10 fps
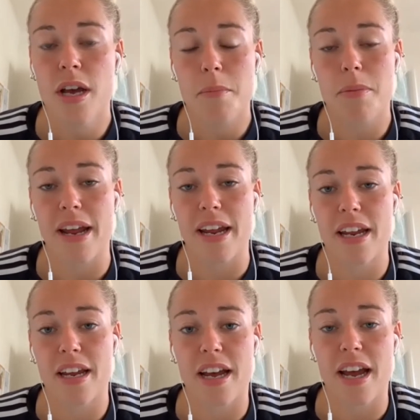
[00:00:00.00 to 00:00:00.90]

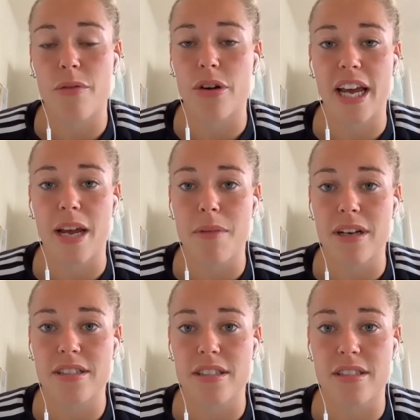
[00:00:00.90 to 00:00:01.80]
play every game
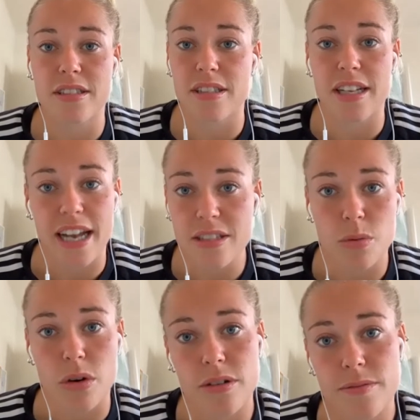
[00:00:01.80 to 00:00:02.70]
as is the last one.